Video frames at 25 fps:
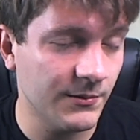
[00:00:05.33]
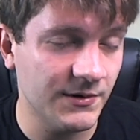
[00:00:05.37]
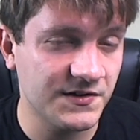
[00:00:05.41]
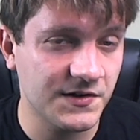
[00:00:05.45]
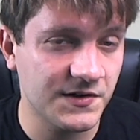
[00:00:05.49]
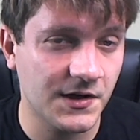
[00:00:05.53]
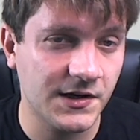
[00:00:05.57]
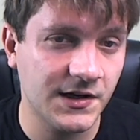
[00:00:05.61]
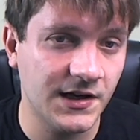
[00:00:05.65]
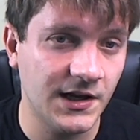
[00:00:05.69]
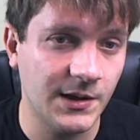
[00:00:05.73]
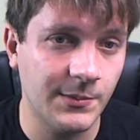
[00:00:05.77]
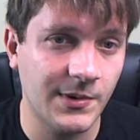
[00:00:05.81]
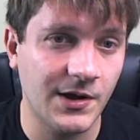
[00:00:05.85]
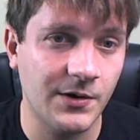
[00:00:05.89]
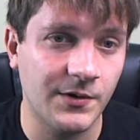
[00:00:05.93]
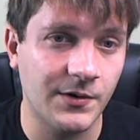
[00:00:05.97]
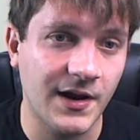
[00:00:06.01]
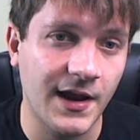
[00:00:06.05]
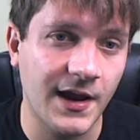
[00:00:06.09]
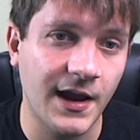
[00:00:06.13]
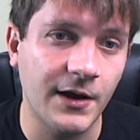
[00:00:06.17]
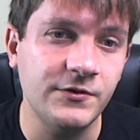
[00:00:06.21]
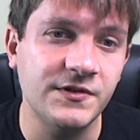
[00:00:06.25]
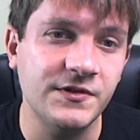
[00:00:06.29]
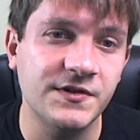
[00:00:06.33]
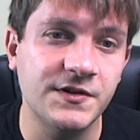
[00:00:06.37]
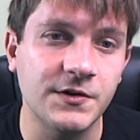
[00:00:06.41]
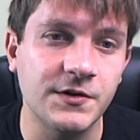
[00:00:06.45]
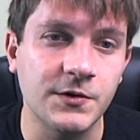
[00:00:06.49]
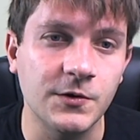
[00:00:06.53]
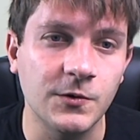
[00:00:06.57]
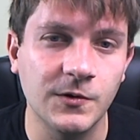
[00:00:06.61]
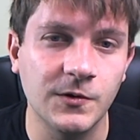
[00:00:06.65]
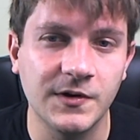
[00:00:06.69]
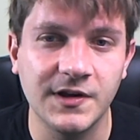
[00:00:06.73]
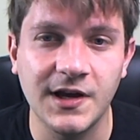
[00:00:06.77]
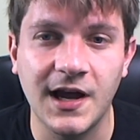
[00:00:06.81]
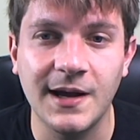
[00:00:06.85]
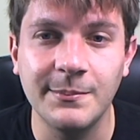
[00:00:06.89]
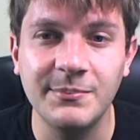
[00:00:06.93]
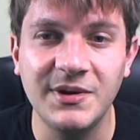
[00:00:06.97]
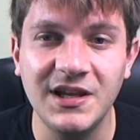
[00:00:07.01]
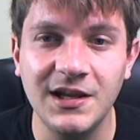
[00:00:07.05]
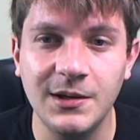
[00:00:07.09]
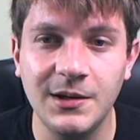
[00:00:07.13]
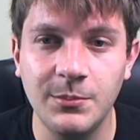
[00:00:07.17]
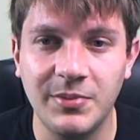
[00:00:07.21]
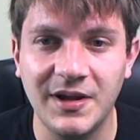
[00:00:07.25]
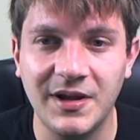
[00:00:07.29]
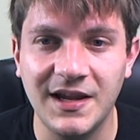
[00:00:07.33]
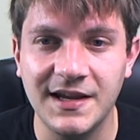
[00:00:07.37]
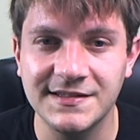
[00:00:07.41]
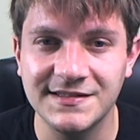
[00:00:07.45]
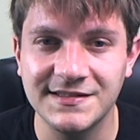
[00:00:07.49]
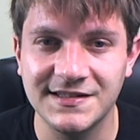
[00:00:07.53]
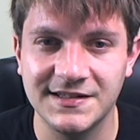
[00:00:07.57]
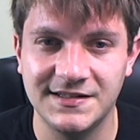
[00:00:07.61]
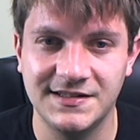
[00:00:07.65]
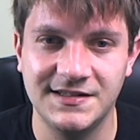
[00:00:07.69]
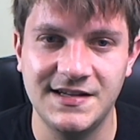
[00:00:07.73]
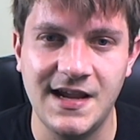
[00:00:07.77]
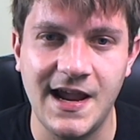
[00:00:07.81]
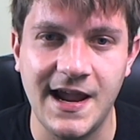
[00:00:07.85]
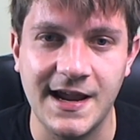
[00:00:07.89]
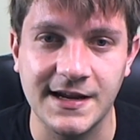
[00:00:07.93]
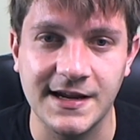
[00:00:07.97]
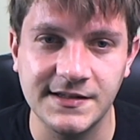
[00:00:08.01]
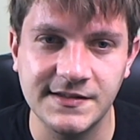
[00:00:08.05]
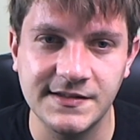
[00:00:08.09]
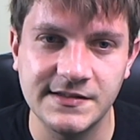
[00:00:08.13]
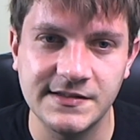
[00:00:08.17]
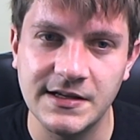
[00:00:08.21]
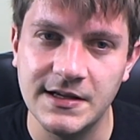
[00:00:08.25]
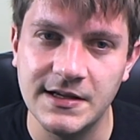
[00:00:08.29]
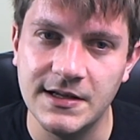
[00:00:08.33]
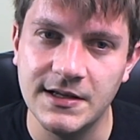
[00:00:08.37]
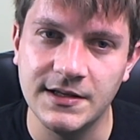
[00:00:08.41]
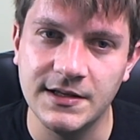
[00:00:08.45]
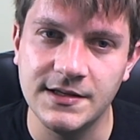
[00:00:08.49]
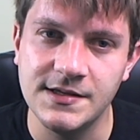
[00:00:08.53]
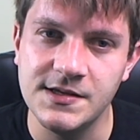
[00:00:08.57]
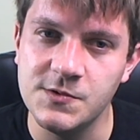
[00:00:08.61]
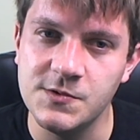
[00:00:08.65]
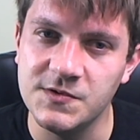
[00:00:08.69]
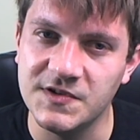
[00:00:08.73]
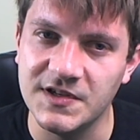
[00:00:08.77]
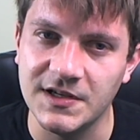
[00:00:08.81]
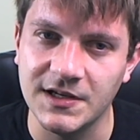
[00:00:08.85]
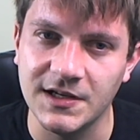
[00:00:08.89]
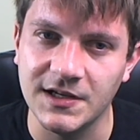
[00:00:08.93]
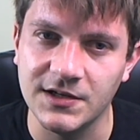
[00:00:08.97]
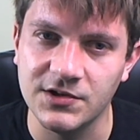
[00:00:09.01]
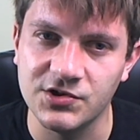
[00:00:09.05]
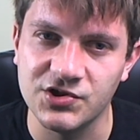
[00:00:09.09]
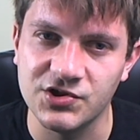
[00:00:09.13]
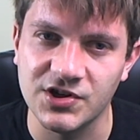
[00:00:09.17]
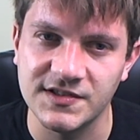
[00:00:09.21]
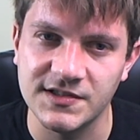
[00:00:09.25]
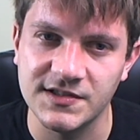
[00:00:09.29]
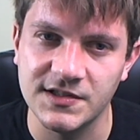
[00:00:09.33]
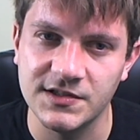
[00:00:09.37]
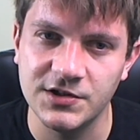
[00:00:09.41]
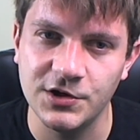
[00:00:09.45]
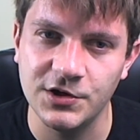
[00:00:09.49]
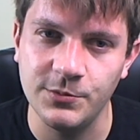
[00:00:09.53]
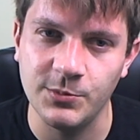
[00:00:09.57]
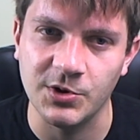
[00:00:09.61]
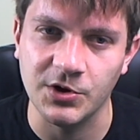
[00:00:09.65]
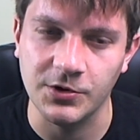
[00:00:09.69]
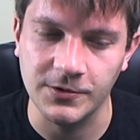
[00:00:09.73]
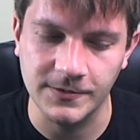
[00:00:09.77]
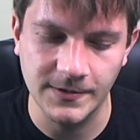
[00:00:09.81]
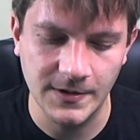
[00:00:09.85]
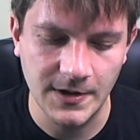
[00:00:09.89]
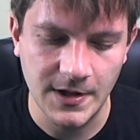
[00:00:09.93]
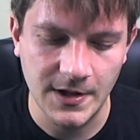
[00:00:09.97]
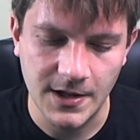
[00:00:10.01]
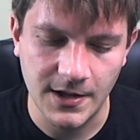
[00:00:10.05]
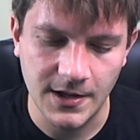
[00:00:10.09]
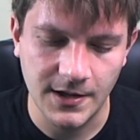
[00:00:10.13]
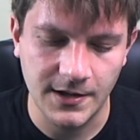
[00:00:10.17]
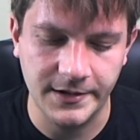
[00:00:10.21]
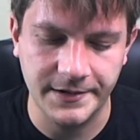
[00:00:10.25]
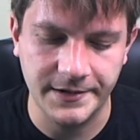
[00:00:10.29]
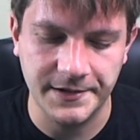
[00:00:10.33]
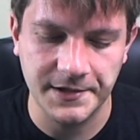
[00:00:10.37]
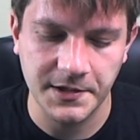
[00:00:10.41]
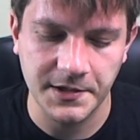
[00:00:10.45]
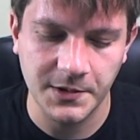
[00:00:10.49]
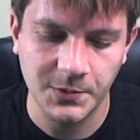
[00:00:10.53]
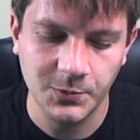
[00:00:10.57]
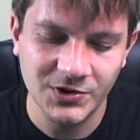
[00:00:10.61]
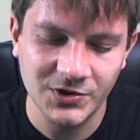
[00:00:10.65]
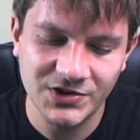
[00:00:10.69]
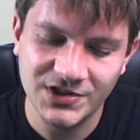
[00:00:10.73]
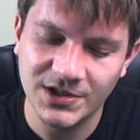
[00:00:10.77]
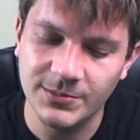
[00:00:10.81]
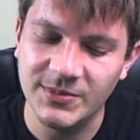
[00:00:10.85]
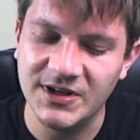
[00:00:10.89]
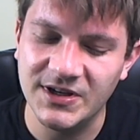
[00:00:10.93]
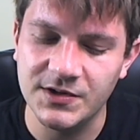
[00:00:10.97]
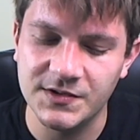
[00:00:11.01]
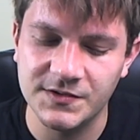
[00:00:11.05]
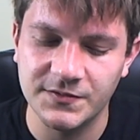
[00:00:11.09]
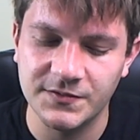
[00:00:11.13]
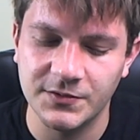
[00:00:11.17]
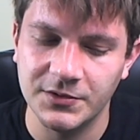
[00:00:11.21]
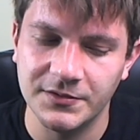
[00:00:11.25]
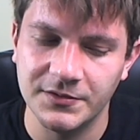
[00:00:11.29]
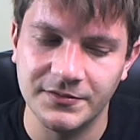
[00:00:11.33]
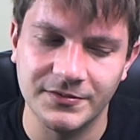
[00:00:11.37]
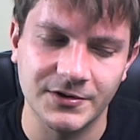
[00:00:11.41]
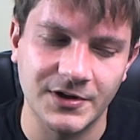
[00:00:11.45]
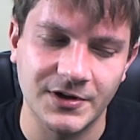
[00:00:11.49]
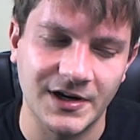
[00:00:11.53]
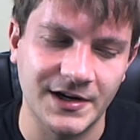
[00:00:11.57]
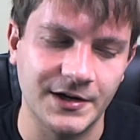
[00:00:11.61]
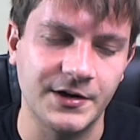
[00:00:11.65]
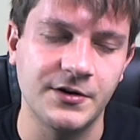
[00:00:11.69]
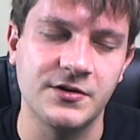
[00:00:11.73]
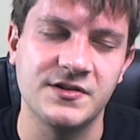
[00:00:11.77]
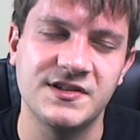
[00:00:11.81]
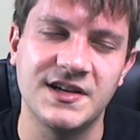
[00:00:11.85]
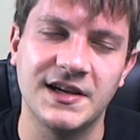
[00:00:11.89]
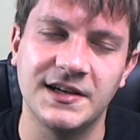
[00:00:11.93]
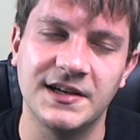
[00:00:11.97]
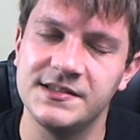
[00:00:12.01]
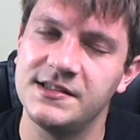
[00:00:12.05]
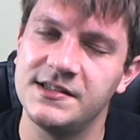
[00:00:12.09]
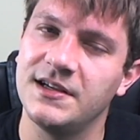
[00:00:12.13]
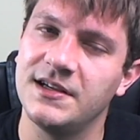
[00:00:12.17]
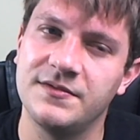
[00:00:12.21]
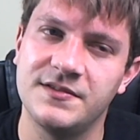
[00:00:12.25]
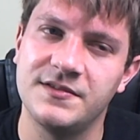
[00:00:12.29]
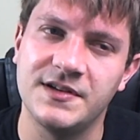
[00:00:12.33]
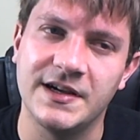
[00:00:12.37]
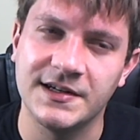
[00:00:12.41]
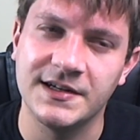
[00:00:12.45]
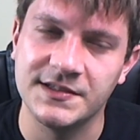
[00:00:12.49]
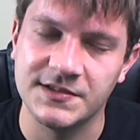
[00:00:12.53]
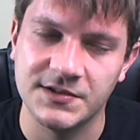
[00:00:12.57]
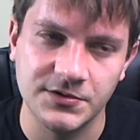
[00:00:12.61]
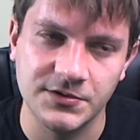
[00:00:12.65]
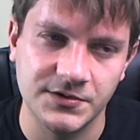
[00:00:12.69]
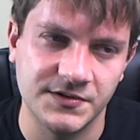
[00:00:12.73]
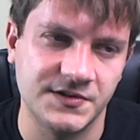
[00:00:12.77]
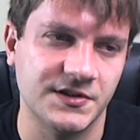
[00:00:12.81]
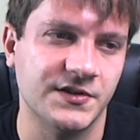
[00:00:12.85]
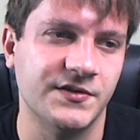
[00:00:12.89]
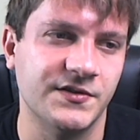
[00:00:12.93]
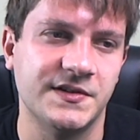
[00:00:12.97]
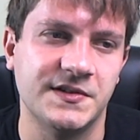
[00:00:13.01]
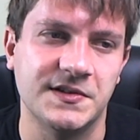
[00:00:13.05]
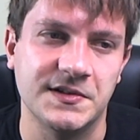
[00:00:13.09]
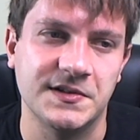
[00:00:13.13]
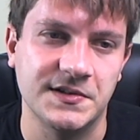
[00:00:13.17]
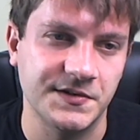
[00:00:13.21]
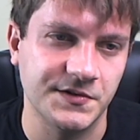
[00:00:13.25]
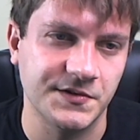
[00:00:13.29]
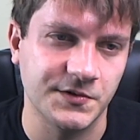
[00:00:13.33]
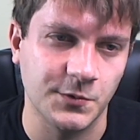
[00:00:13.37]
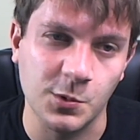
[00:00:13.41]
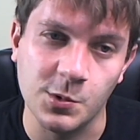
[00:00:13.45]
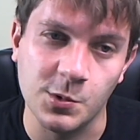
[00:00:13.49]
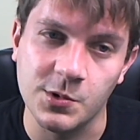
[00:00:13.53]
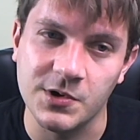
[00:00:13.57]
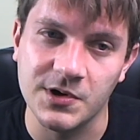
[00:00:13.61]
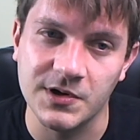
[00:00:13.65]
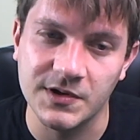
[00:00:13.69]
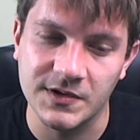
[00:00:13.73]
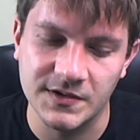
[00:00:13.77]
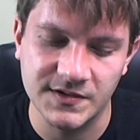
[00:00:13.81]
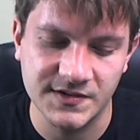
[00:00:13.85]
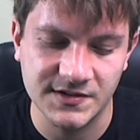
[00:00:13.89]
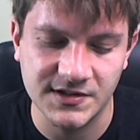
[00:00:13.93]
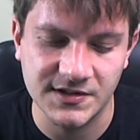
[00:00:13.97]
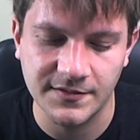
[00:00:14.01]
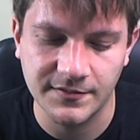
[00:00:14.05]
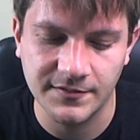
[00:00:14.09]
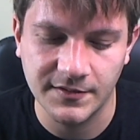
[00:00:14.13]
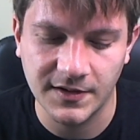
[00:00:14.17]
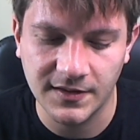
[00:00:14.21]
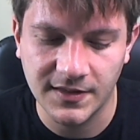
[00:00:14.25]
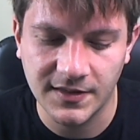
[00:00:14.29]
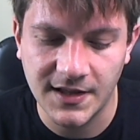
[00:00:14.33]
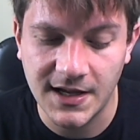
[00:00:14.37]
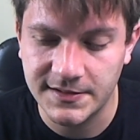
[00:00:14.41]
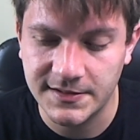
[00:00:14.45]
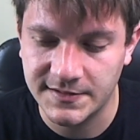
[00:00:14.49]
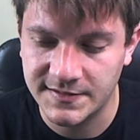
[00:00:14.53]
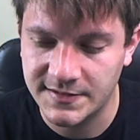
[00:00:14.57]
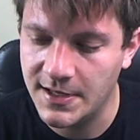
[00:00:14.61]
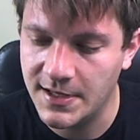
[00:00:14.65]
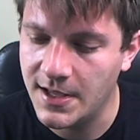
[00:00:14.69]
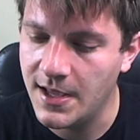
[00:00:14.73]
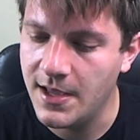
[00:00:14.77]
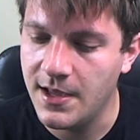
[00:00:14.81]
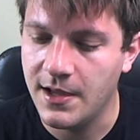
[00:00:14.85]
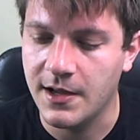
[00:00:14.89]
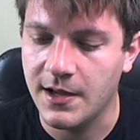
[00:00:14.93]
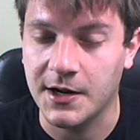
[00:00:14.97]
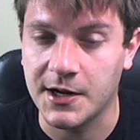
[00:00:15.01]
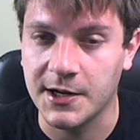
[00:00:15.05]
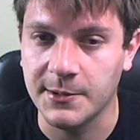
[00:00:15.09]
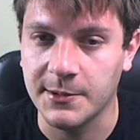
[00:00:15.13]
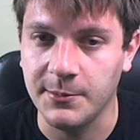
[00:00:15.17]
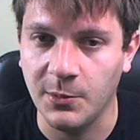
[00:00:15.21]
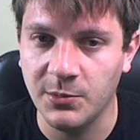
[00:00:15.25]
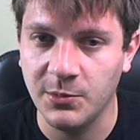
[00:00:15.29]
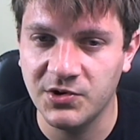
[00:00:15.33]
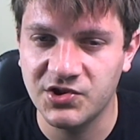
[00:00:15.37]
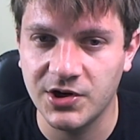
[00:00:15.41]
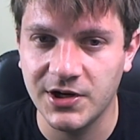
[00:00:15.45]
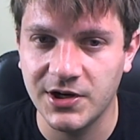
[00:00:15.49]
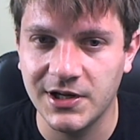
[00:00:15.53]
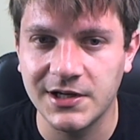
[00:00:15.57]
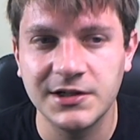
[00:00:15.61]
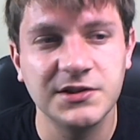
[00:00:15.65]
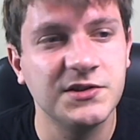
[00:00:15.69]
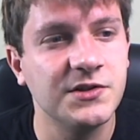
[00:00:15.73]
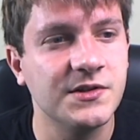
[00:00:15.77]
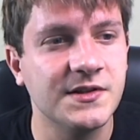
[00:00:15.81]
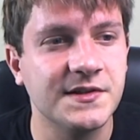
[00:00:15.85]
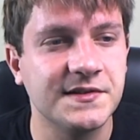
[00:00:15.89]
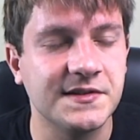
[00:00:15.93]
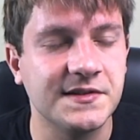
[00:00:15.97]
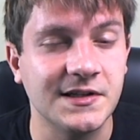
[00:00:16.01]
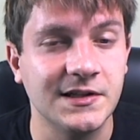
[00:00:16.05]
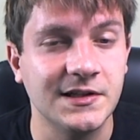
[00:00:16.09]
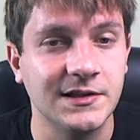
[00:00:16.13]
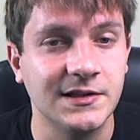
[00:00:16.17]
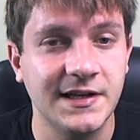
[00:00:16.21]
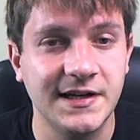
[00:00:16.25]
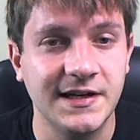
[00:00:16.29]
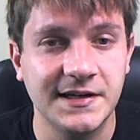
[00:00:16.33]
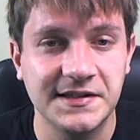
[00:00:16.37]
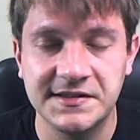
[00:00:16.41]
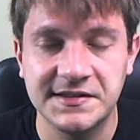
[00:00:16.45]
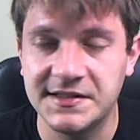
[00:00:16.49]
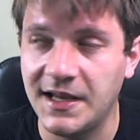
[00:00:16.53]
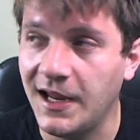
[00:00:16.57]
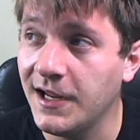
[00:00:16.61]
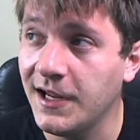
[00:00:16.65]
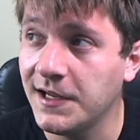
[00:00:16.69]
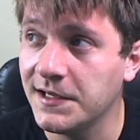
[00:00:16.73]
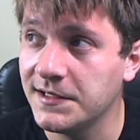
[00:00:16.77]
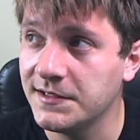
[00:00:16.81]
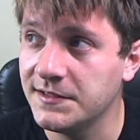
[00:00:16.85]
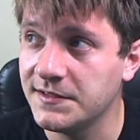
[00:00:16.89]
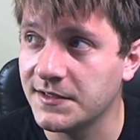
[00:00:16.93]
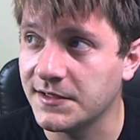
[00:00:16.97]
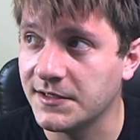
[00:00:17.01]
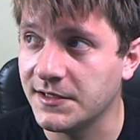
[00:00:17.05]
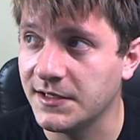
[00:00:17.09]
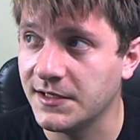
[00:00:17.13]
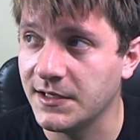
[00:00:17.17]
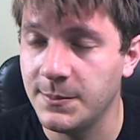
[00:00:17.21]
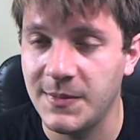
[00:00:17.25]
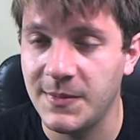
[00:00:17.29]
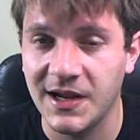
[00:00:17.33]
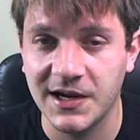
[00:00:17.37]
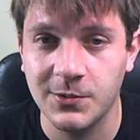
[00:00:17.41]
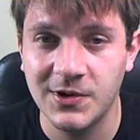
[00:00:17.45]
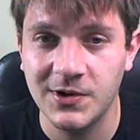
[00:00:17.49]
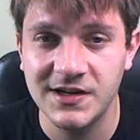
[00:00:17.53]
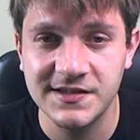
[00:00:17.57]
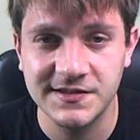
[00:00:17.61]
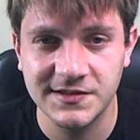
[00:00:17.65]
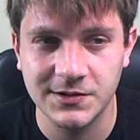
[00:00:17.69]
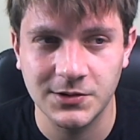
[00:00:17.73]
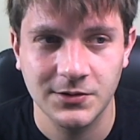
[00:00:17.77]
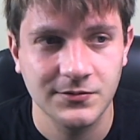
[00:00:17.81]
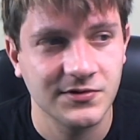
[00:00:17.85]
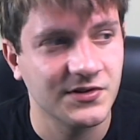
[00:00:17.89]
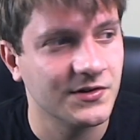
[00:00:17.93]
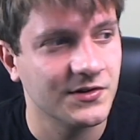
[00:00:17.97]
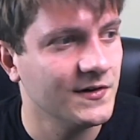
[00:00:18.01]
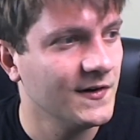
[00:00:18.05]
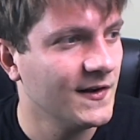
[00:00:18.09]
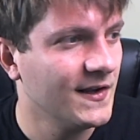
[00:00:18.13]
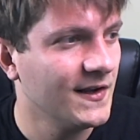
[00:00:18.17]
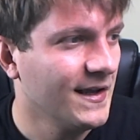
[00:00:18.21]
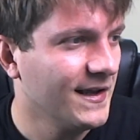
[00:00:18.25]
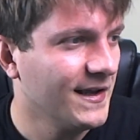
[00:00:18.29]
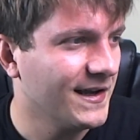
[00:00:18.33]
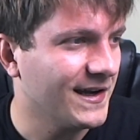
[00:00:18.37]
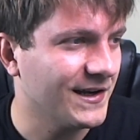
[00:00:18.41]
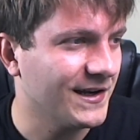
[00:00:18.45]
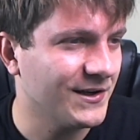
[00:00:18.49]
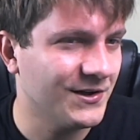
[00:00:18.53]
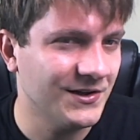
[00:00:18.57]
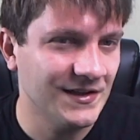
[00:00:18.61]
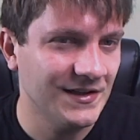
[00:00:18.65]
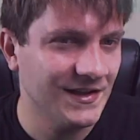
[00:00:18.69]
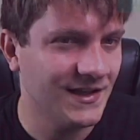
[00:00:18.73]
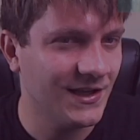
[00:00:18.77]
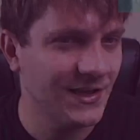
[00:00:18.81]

to be talking about how to copy and paste text using just the terminal, um, which can be useful for, I don't know, taking stuff to external services or stuff like that. Um, I'm going to show you how to do this in Linux and on macOS. However, I couldn't